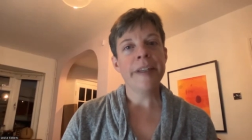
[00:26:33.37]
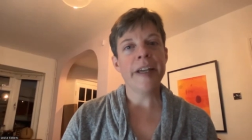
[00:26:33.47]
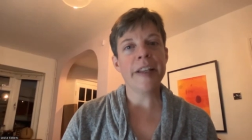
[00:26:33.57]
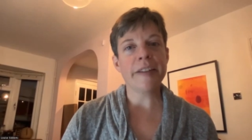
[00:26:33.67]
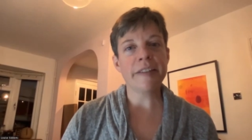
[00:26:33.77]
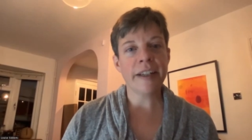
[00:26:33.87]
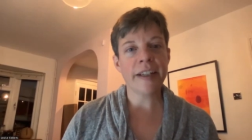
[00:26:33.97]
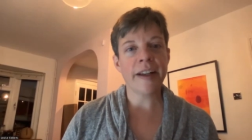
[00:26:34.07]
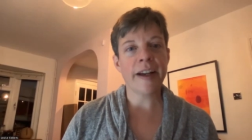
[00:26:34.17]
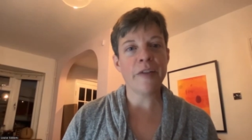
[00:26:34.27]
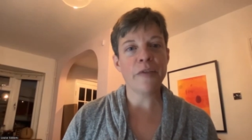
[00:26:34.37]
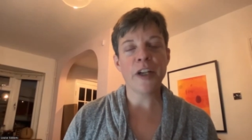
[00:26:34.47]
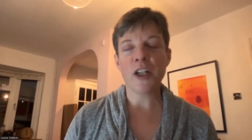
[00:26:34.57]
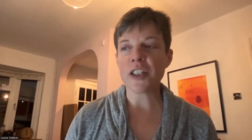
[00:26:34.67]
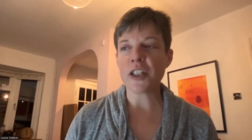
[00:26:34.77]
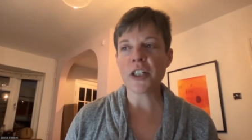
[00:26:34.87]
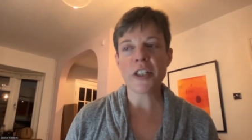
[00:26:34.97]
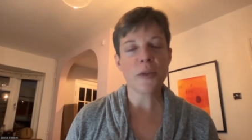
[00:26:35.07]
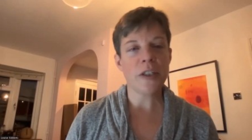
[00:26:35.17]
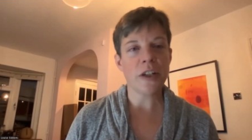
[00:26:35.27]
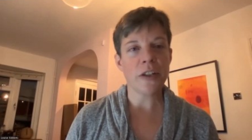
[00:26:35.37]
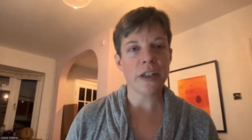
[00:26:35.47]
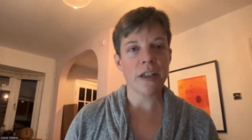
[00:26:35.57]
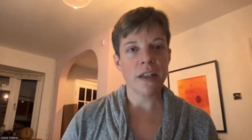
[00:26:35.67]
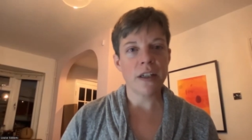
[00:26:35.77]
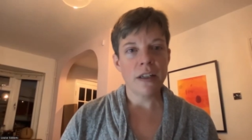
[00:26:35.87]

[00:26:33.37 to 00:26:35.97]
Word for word: And in the second half, they all turned to each other.